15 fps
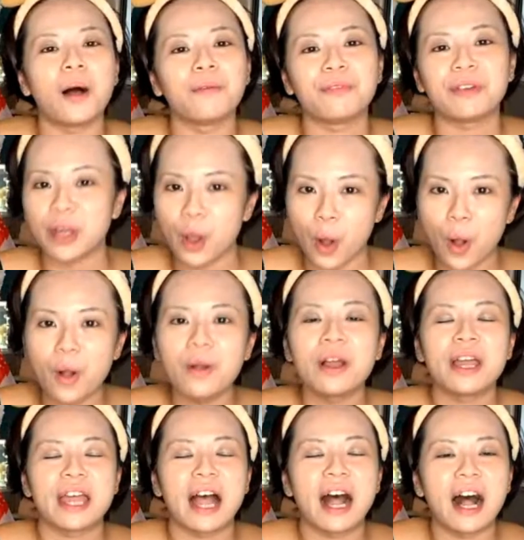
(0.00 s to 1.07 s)
video
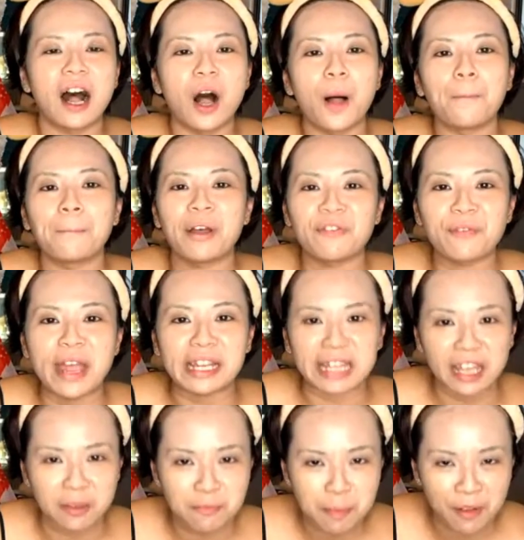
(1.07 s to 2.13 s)
on perfect
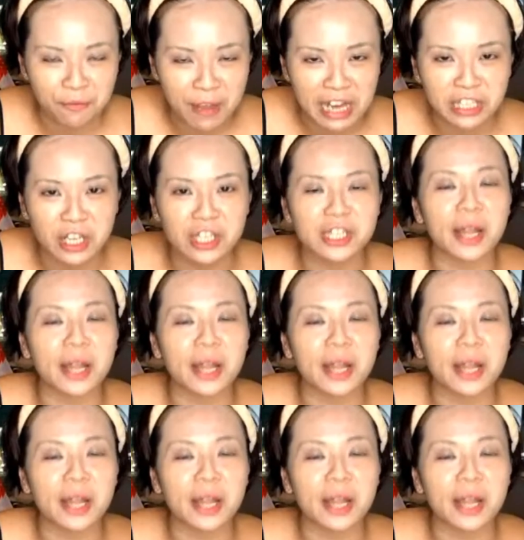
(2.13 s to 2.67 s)
the imperfections,